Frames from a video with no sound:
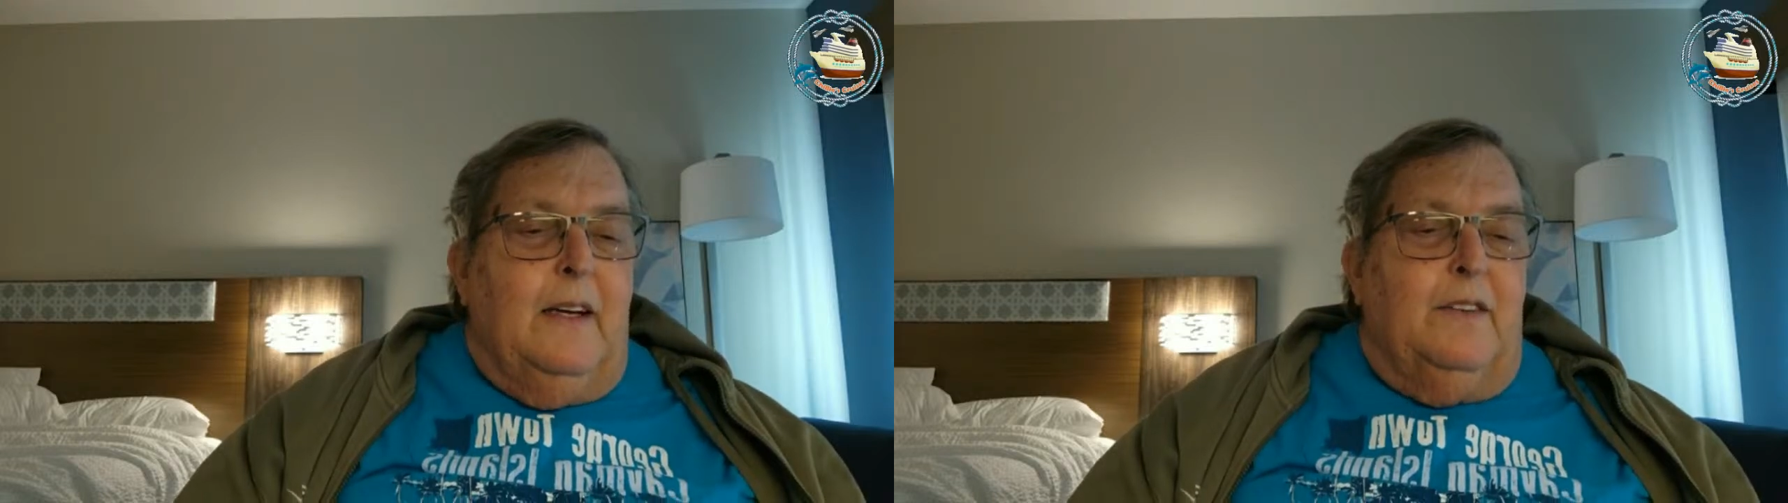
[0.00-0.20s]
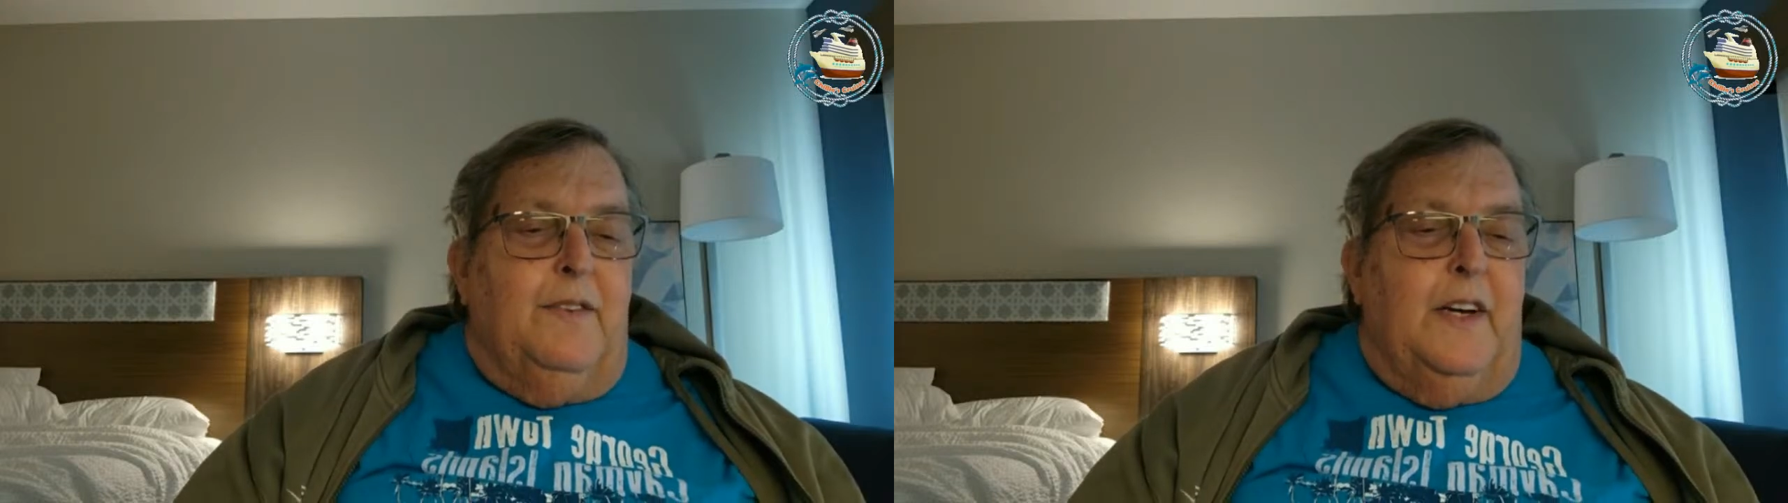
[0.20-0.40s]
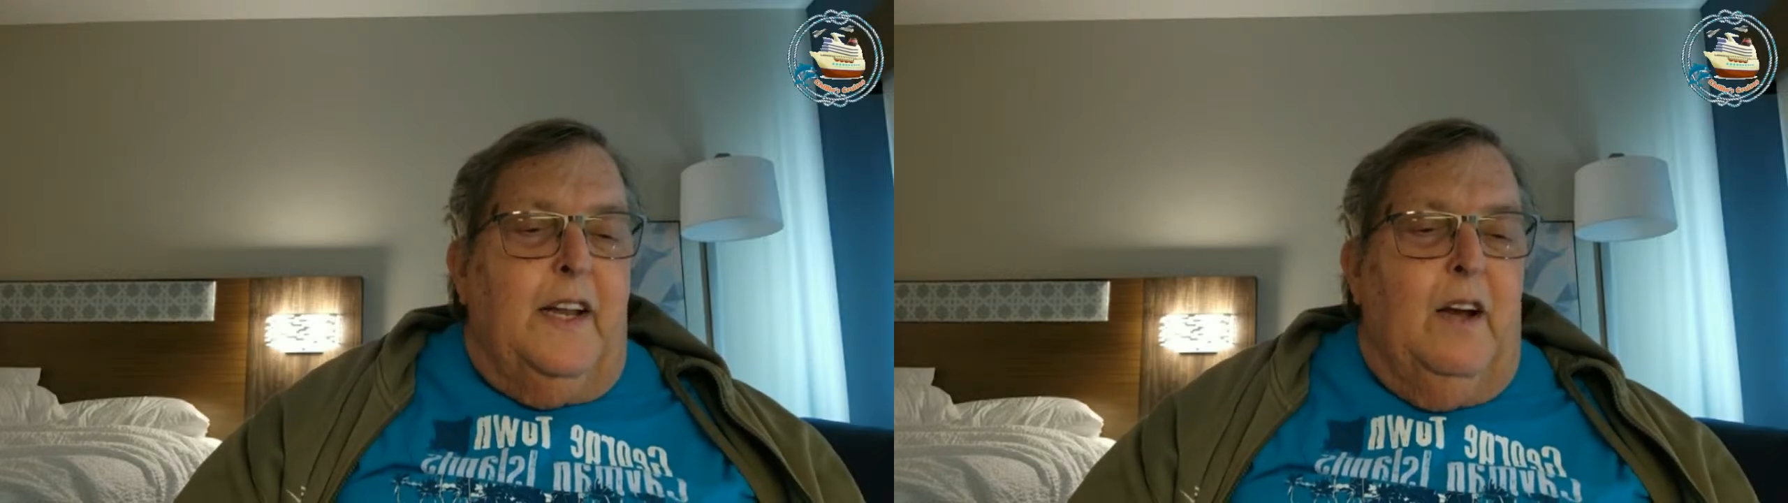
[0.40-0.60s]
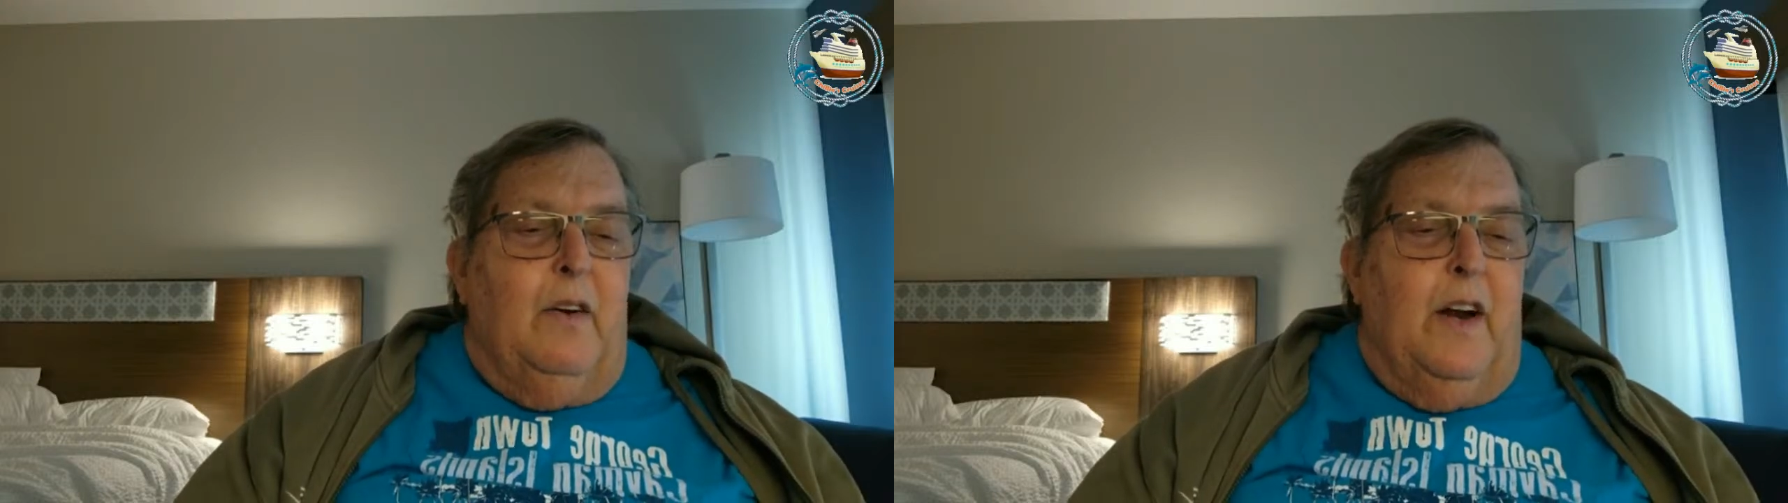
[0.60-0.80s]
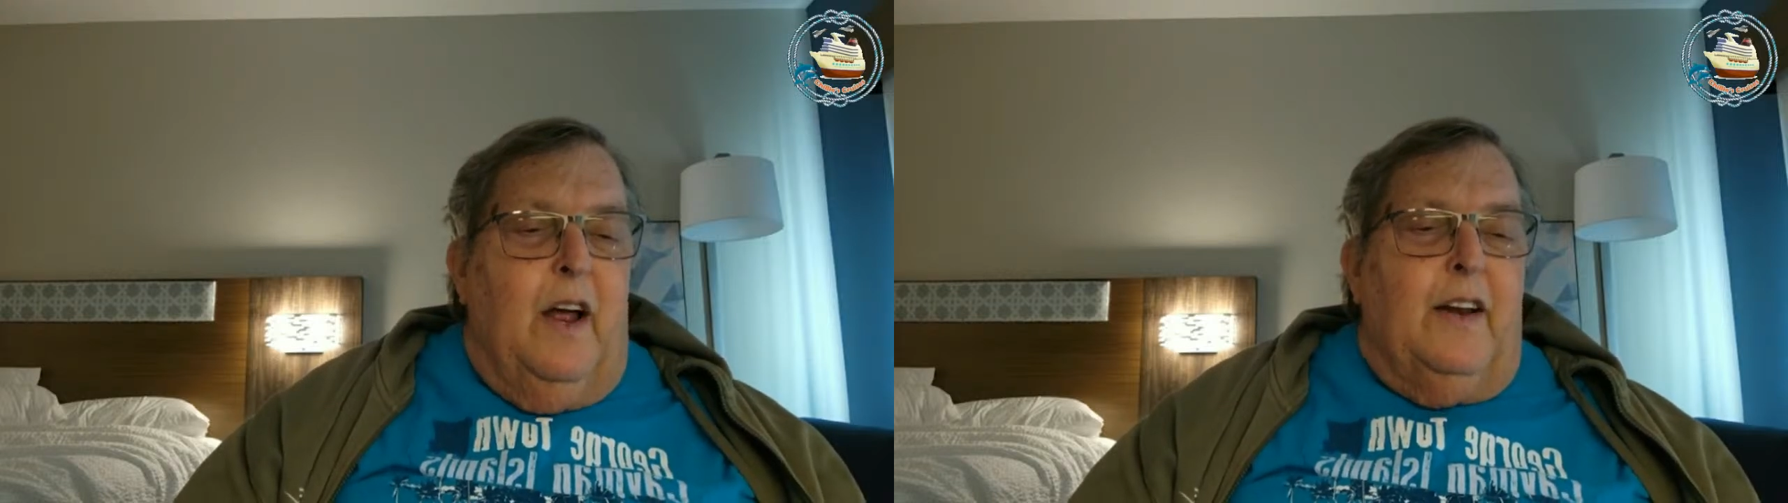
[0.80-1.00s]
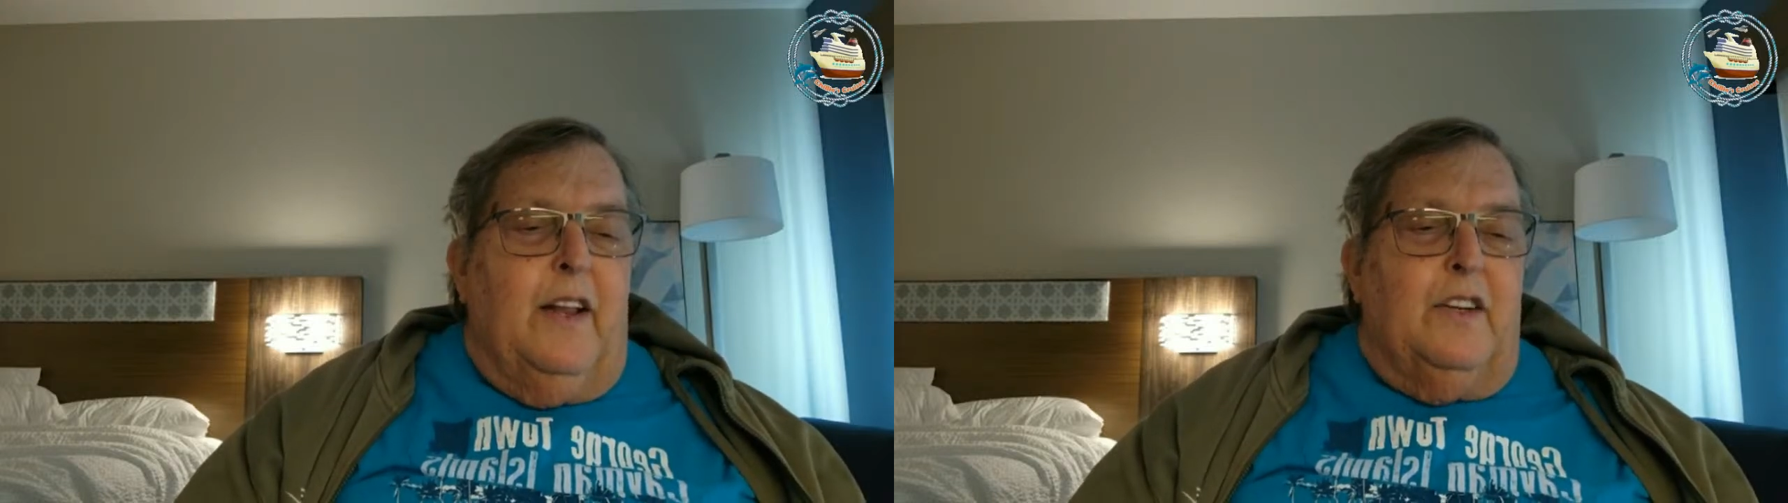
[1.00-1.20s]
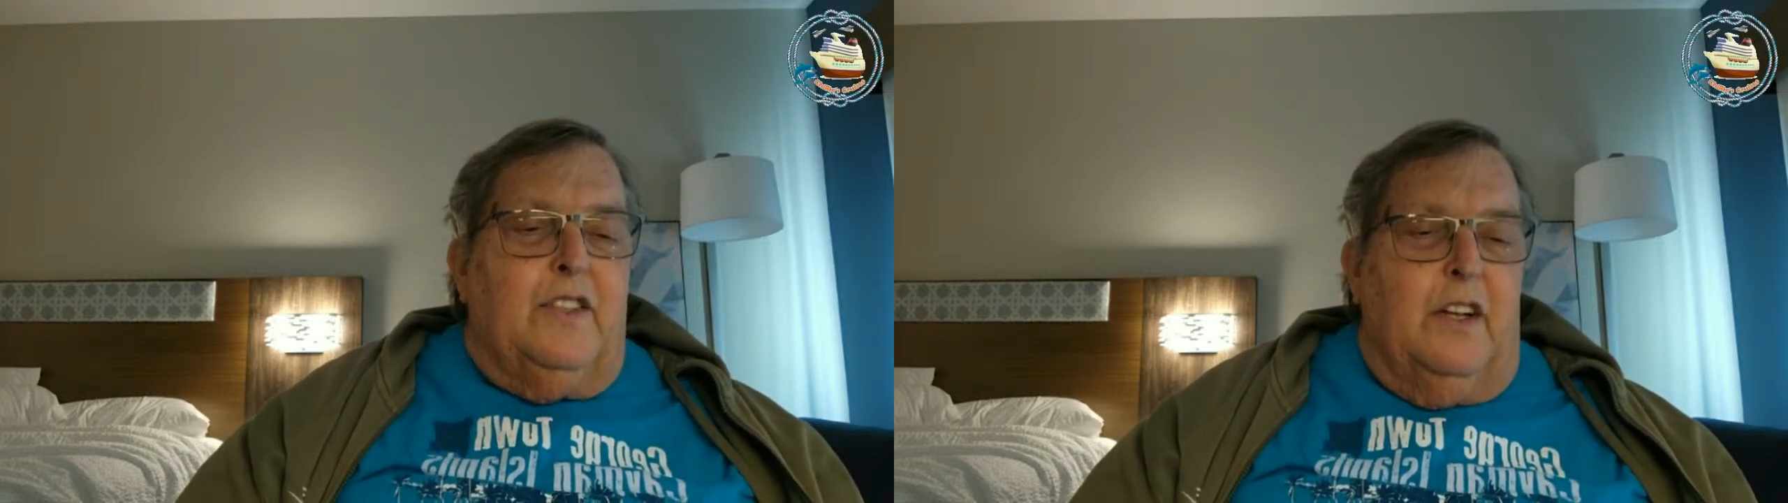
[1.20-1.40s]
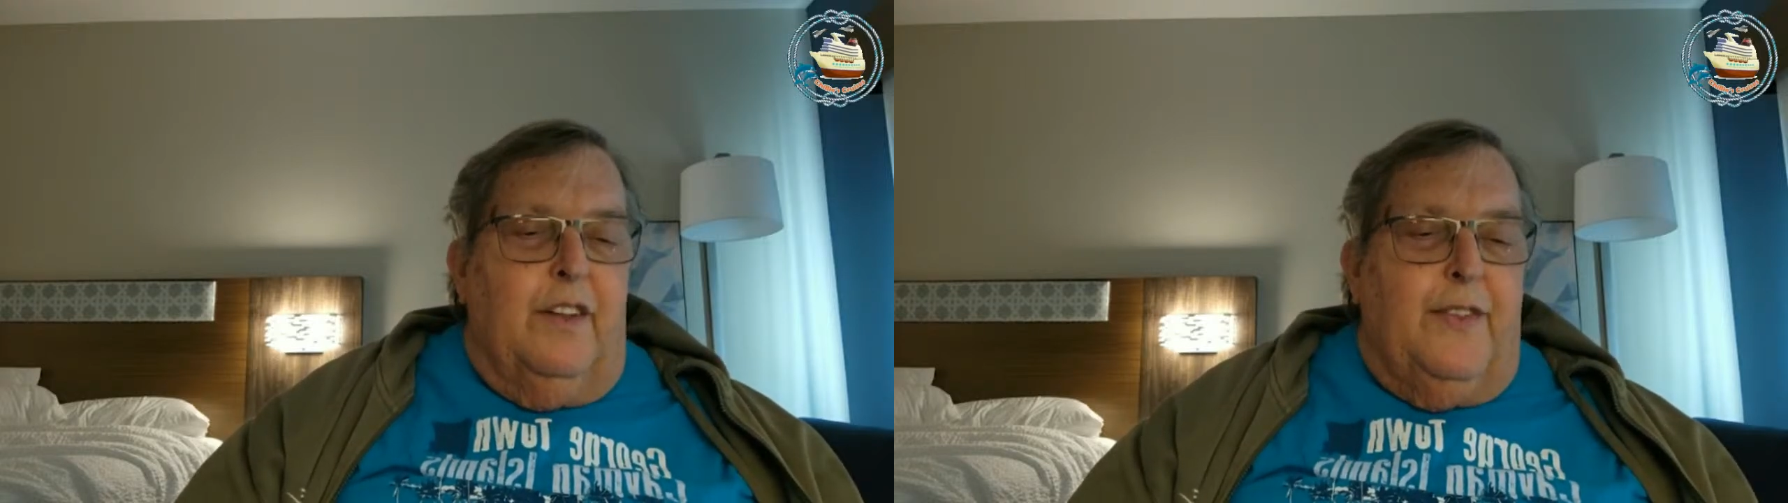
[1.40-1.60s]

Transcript: Good video and audio, Chillie.